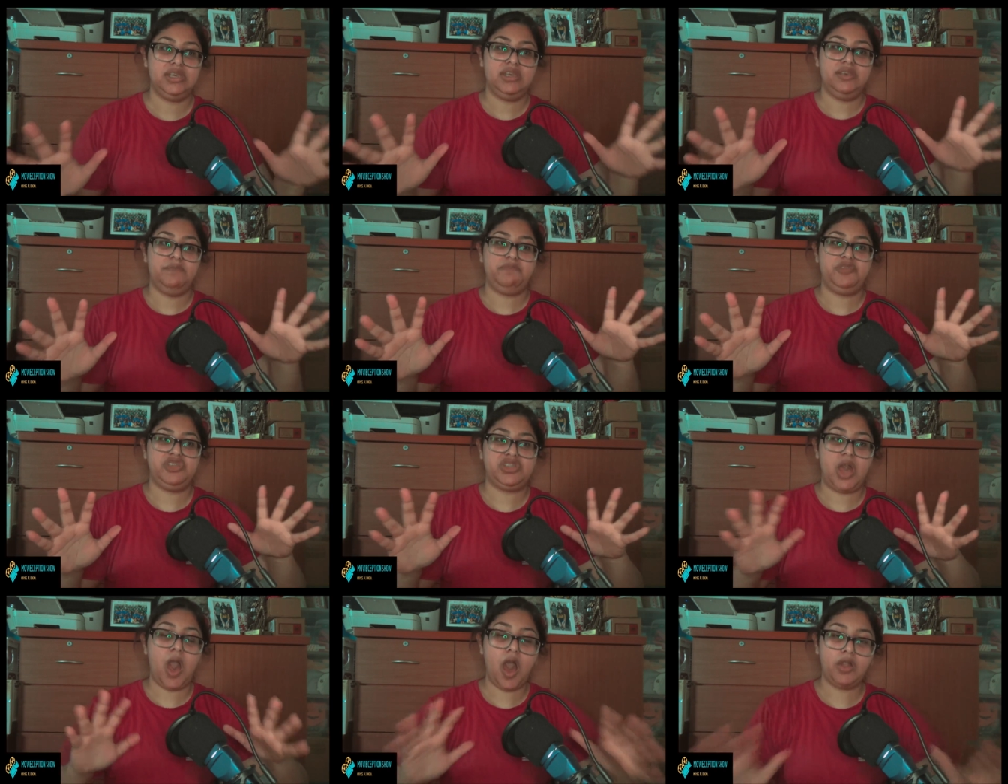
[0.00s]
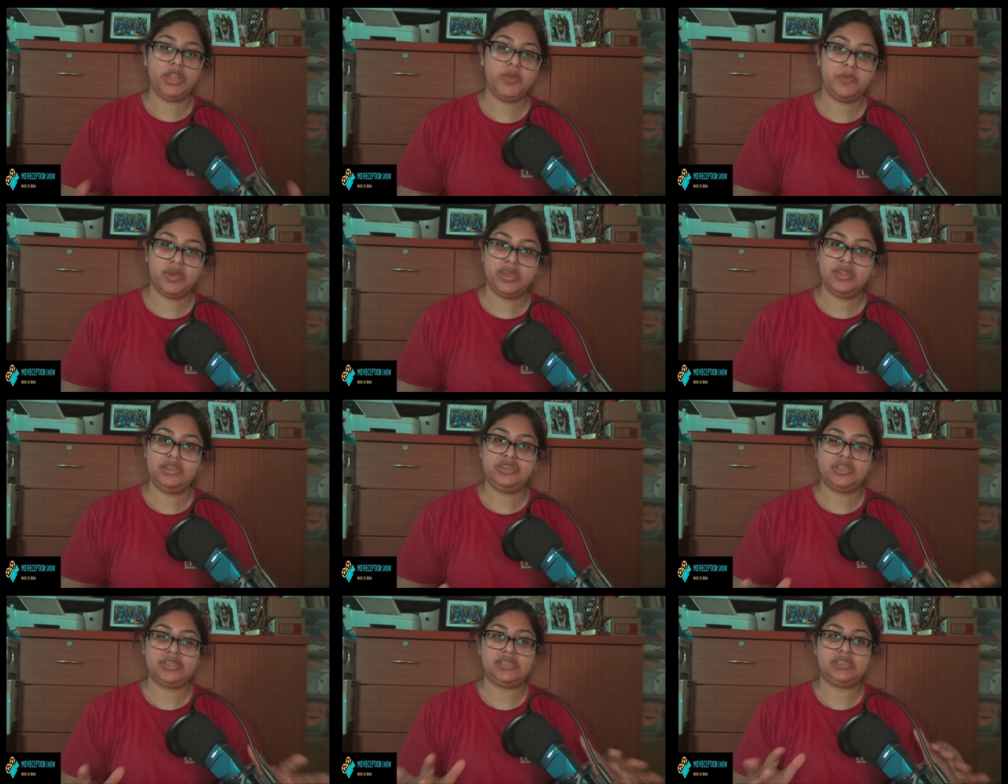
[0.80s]
just Hollywood,
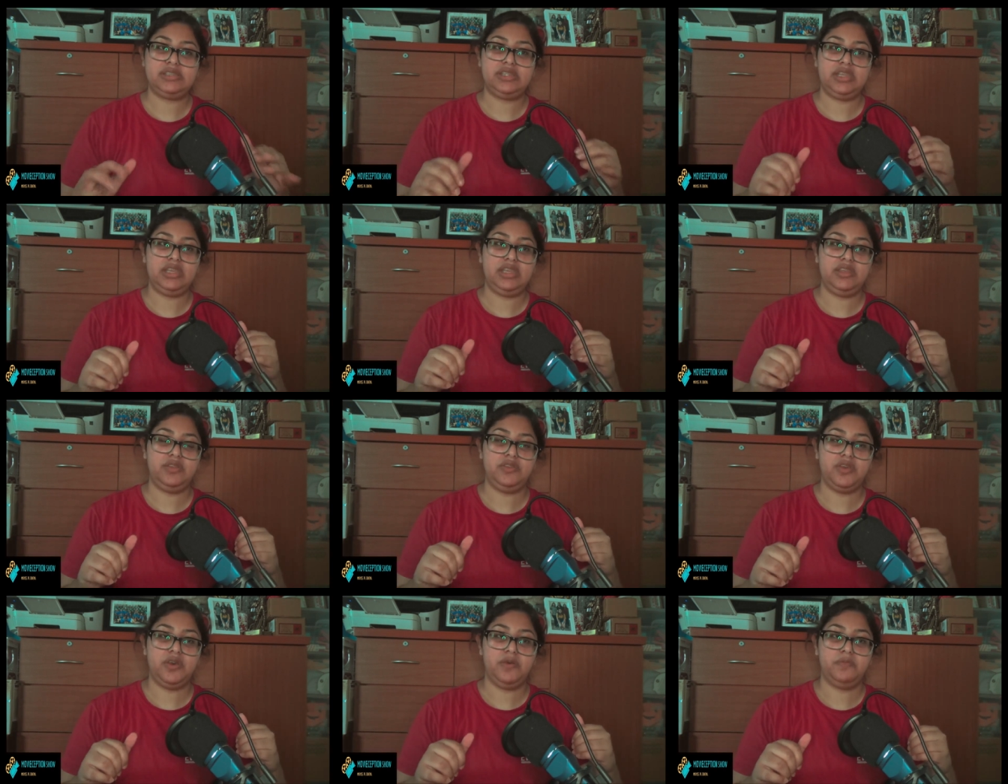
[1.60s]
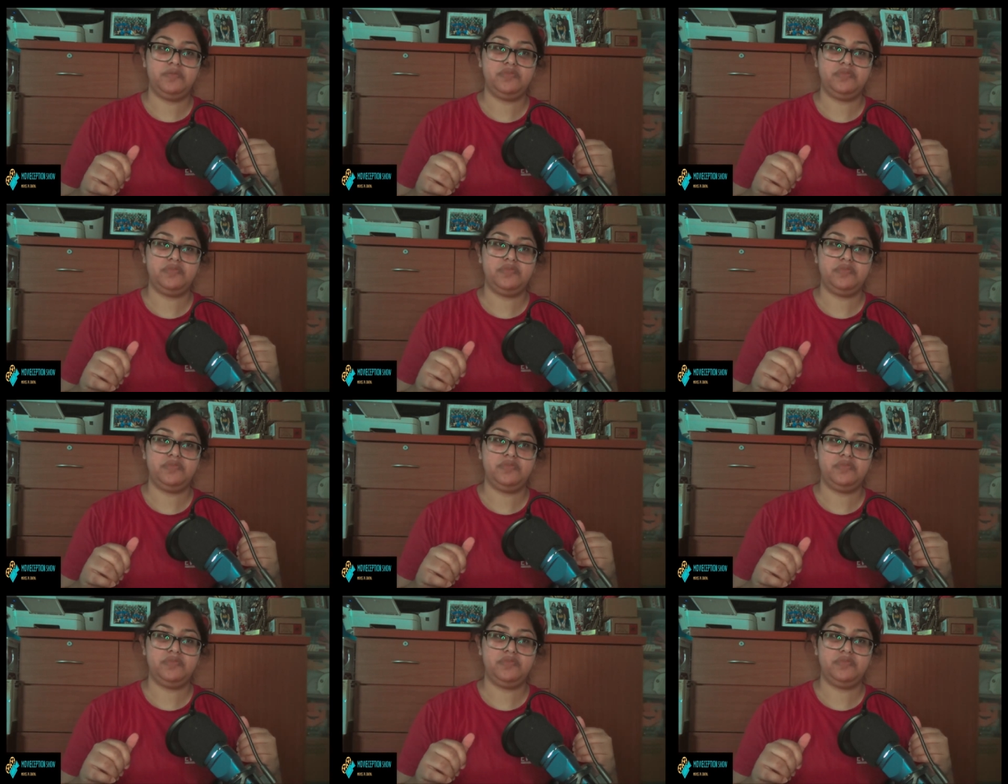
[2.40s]
just the, you know,